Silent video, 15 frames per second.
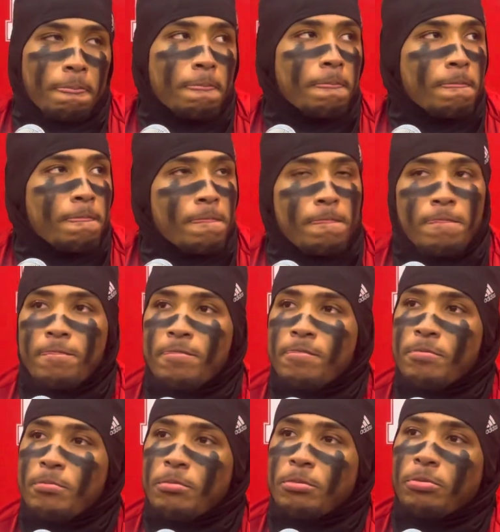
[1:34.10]
Trey,
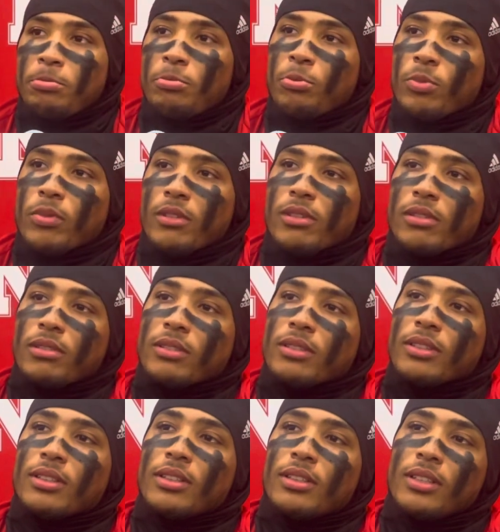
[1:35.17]
when you tweet out
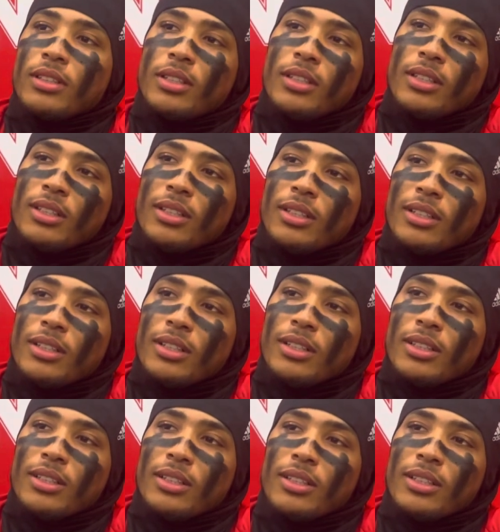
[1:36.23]
that you wake up
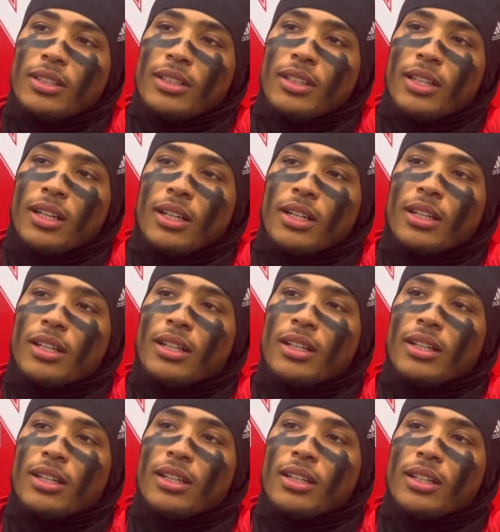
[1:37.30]
pissed off, yeah. What's
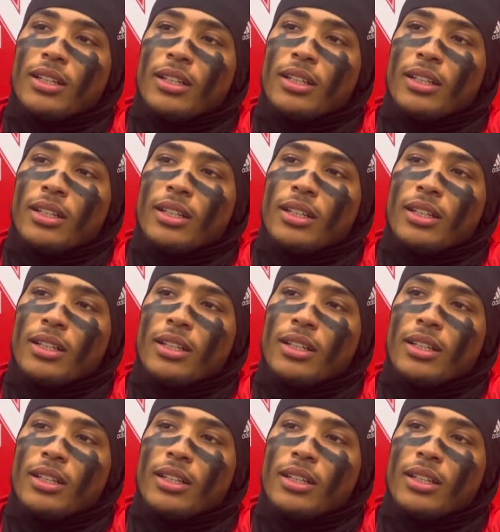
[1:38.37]
pissing you off?